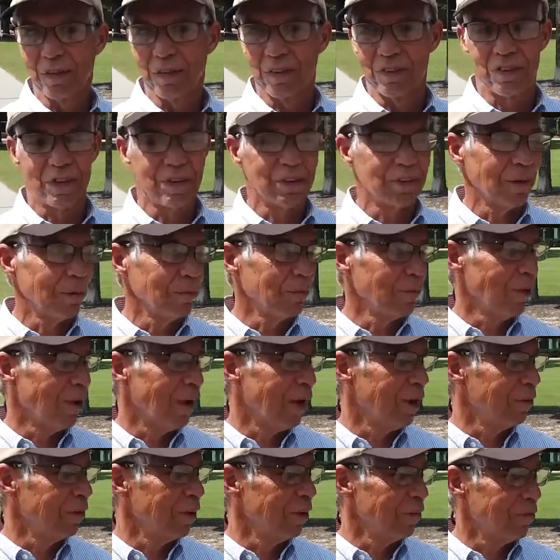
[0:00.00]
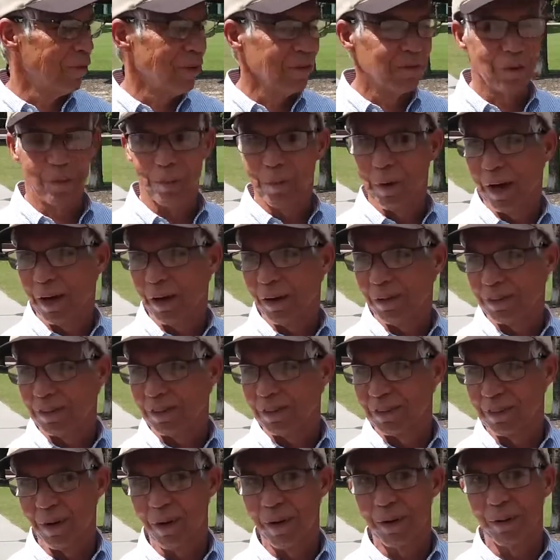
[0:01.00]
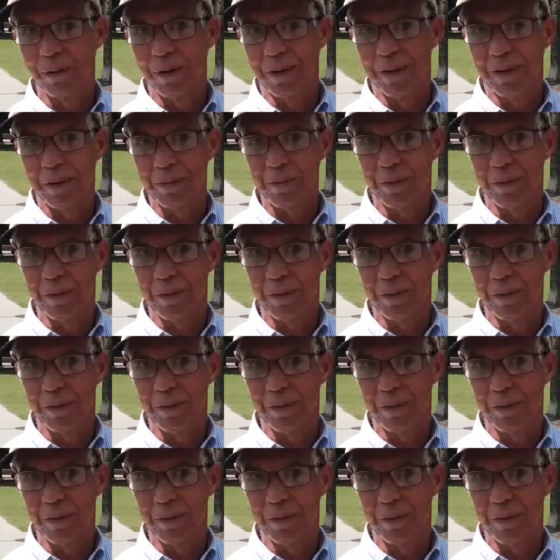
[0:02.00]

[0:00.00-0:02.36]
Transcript: because since I'm driving at 50 miles to start with,